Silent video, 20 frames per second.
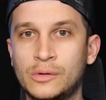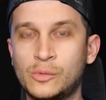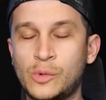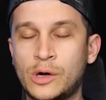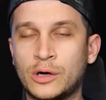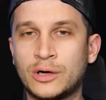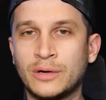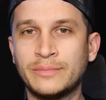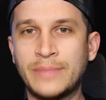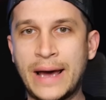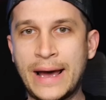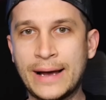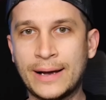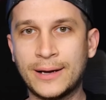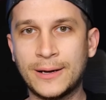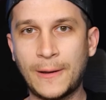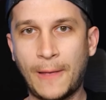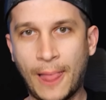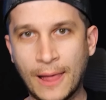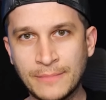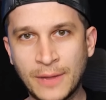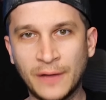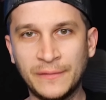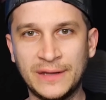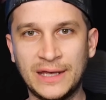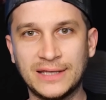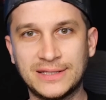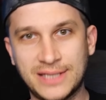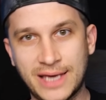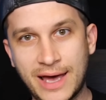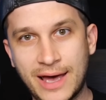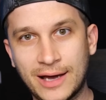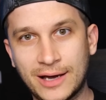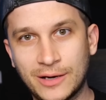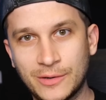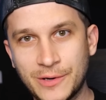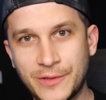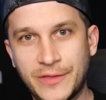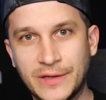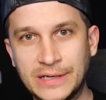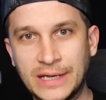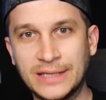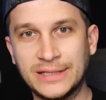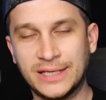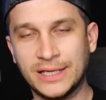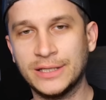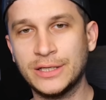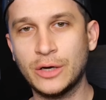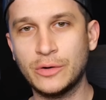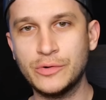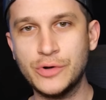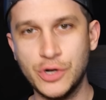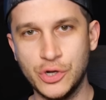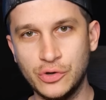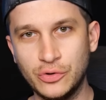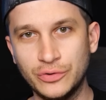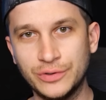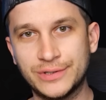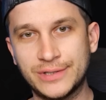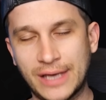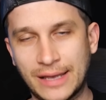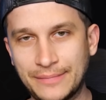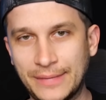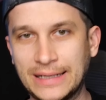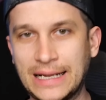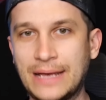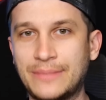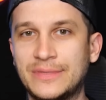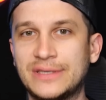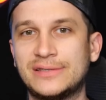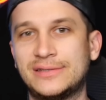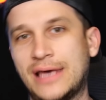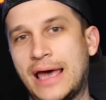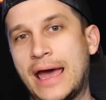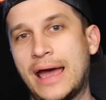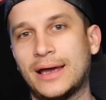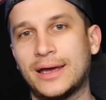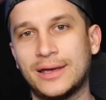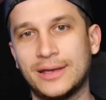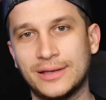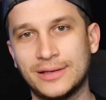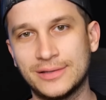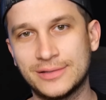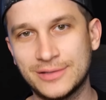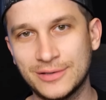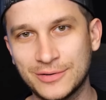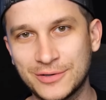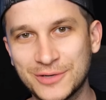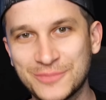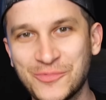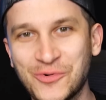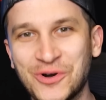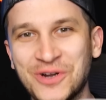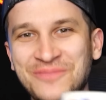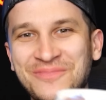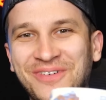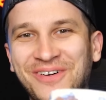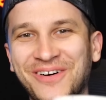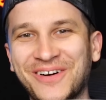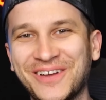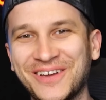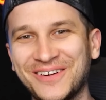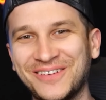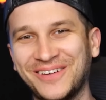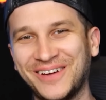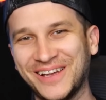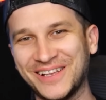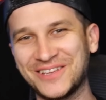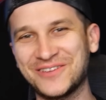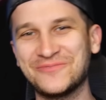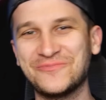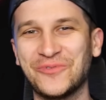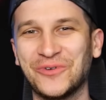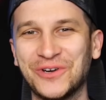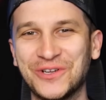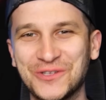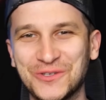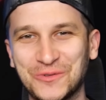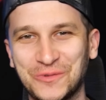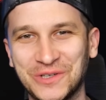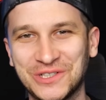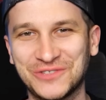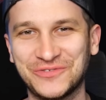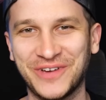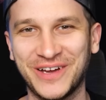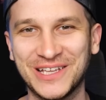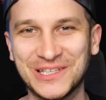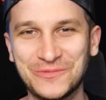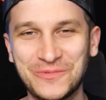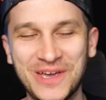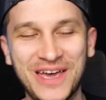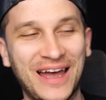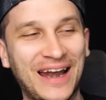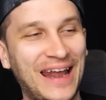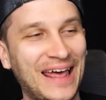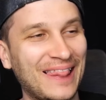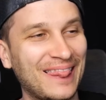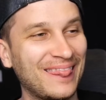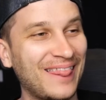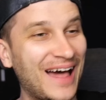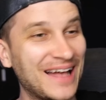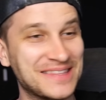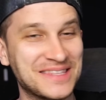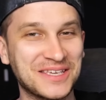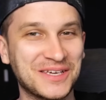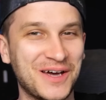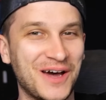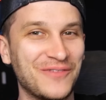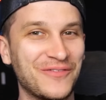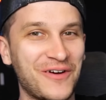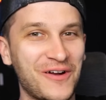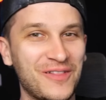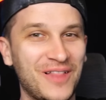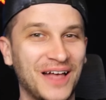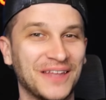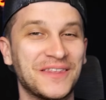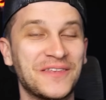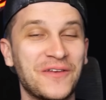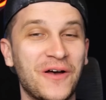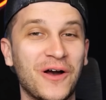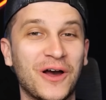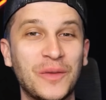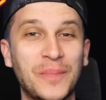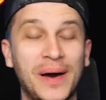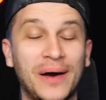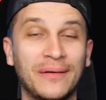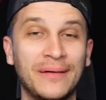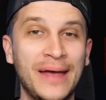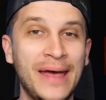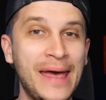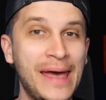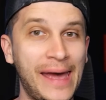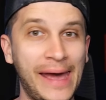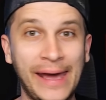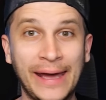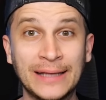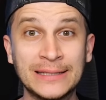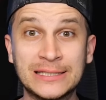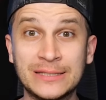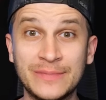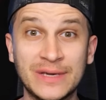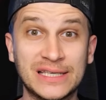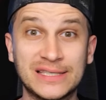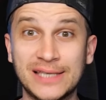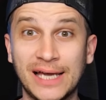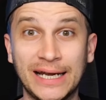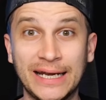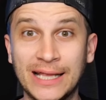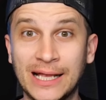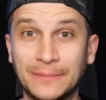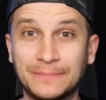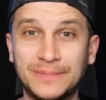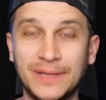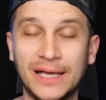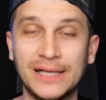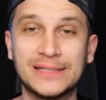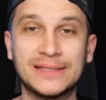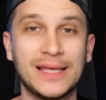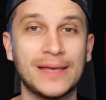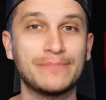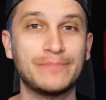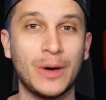Welcome back. I'm on the attack with the Nintendo news, and my name is Zach. So, good morning, Mario, and good morning, Switch fans. We got a lot to cover, a lot to talk about, and some exciting updates that